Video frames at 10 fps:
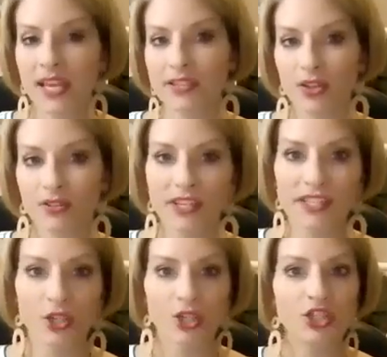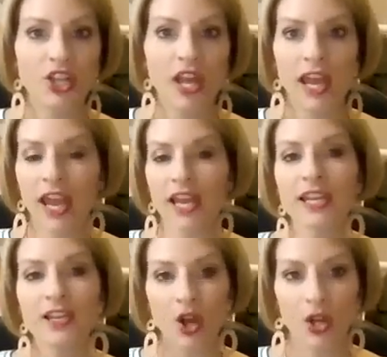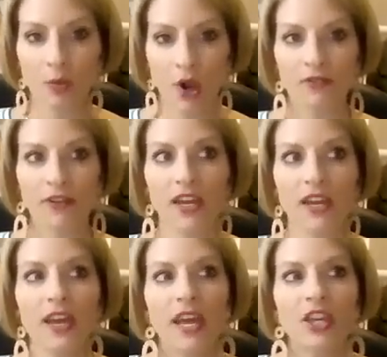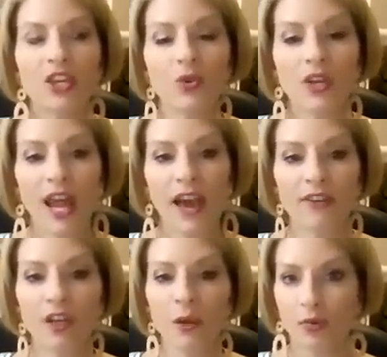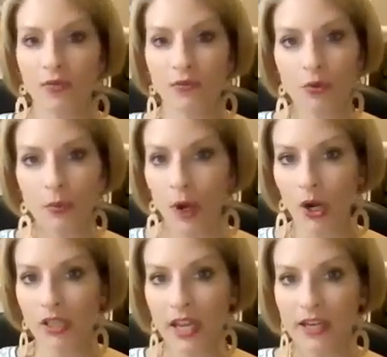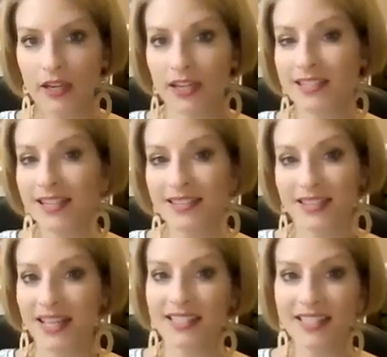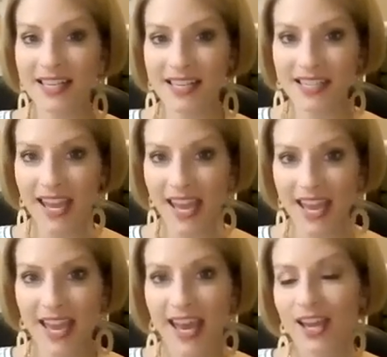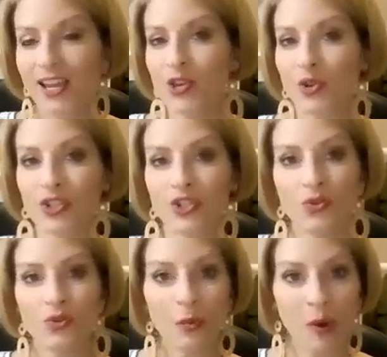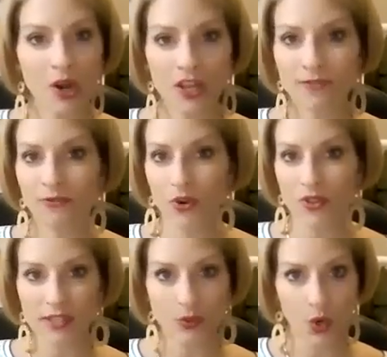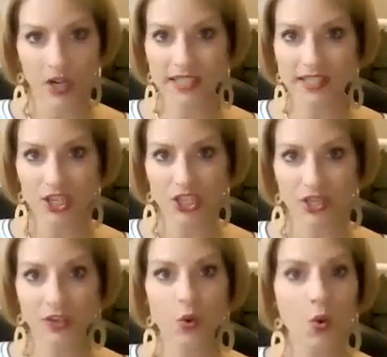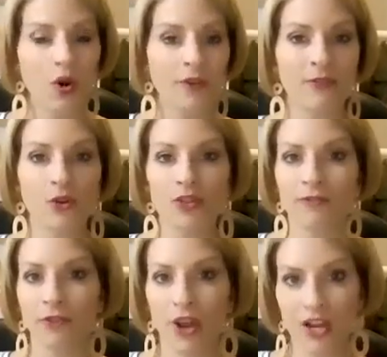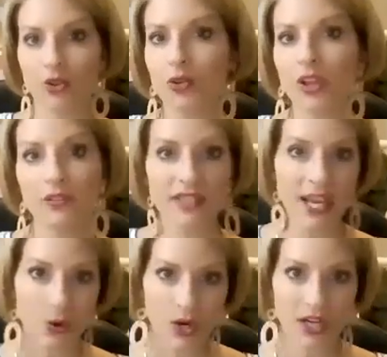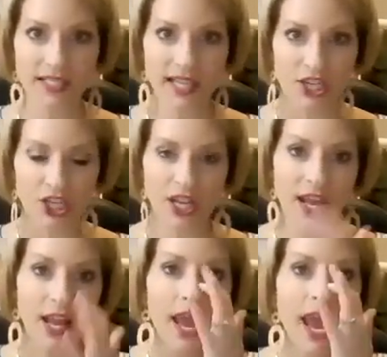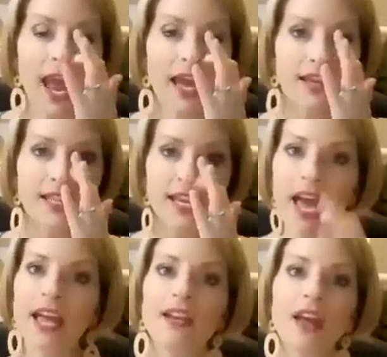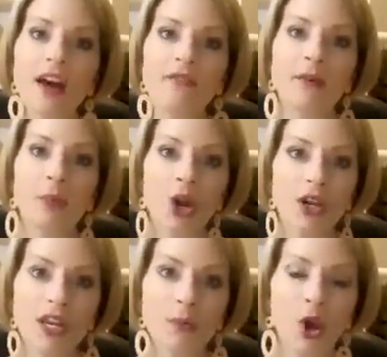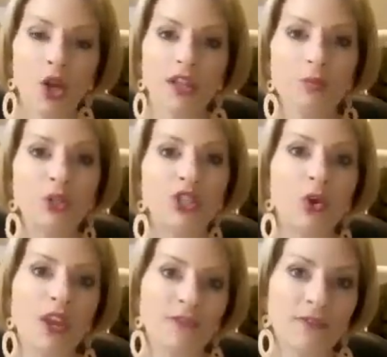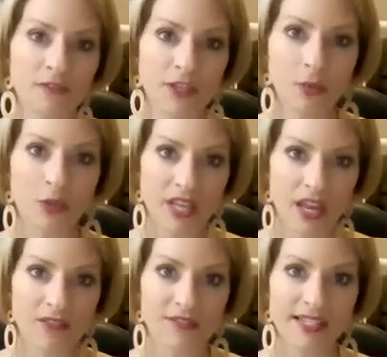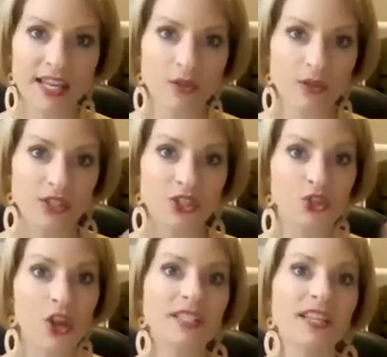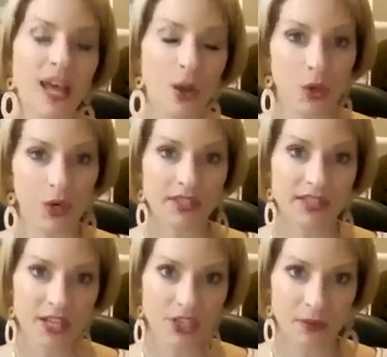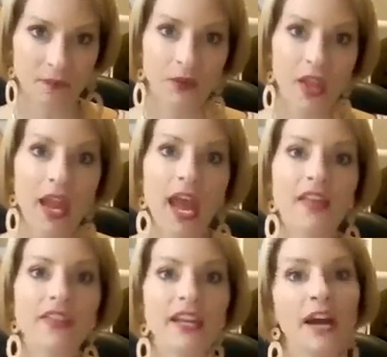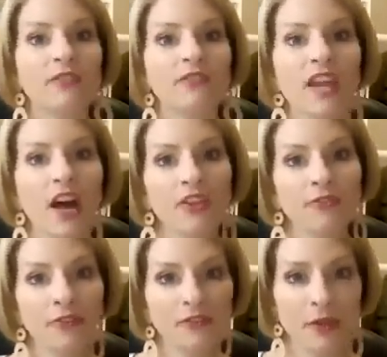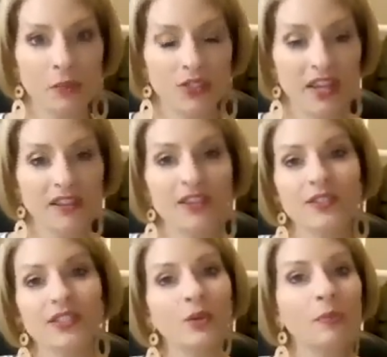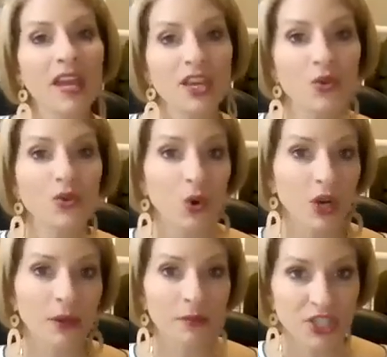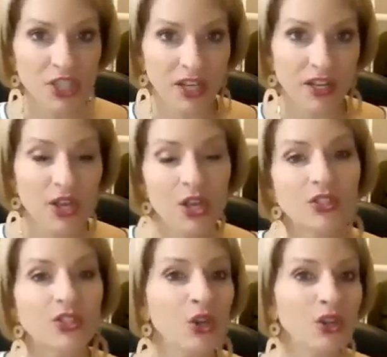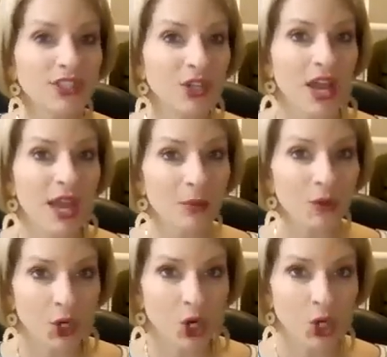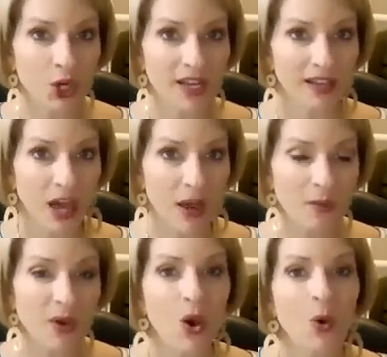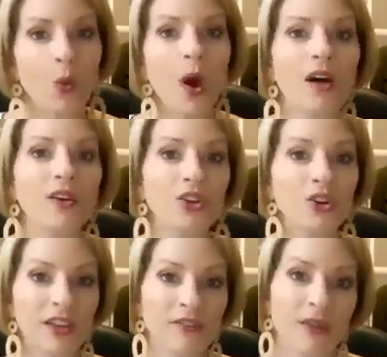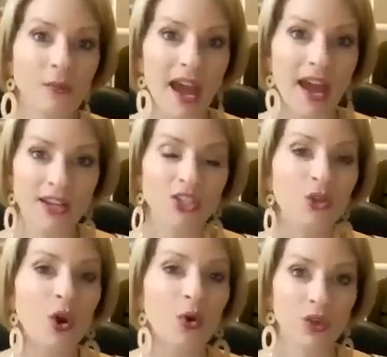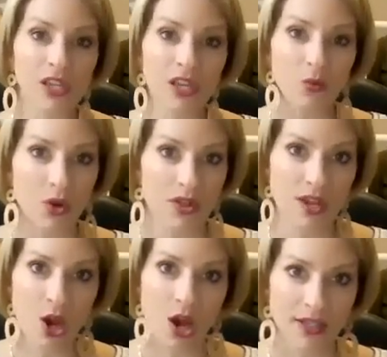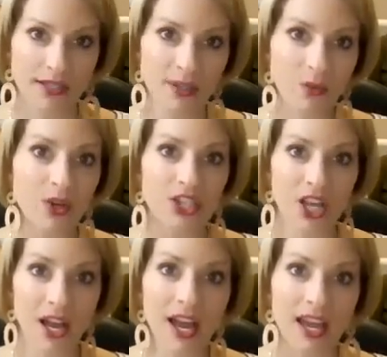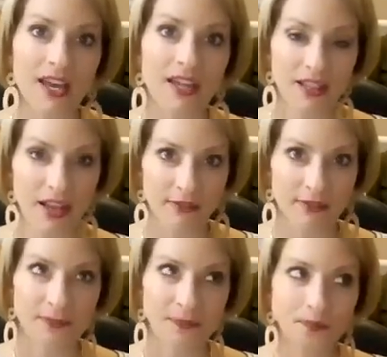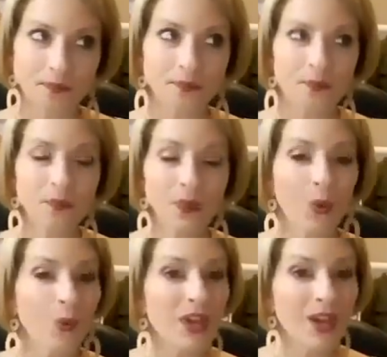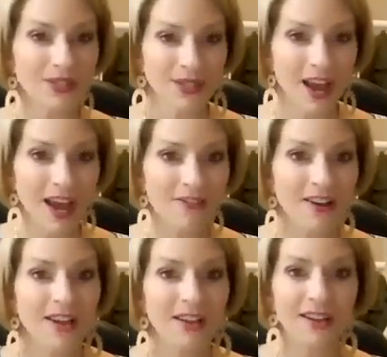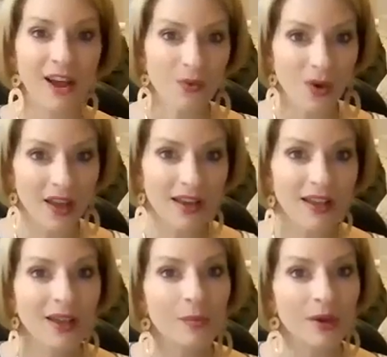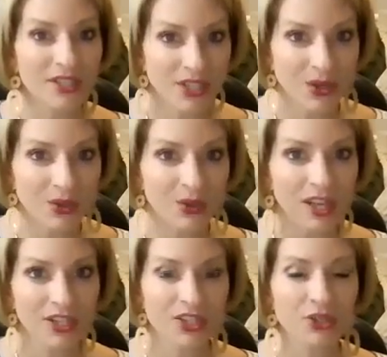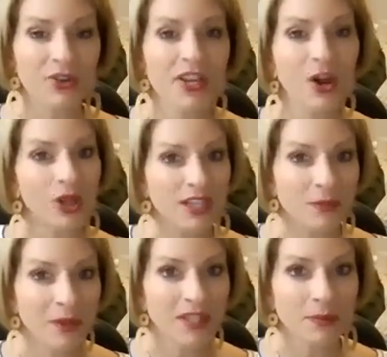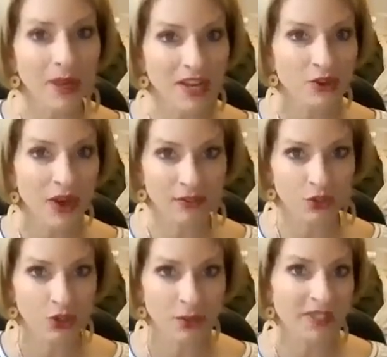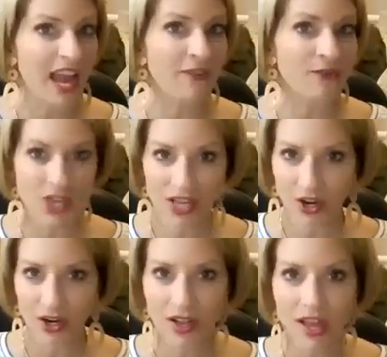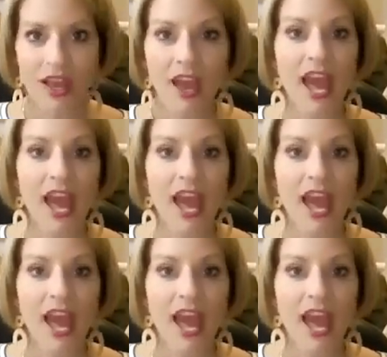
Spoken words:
cancer research, any nonprofit. You can have it approved through Park Lane. It takes less than a day. You can do the party for this organization or for the friend who loves that organization. And at the end of the party, Park Lane will donate 50% of the sales straight to that organization. And then out of the other 50%, they'll still pay you your commission. So you're still able to earn income while you're giving back to a really worthy cause, which I love. We also have not 1, but 2 luxury all expense paid travel trips every year,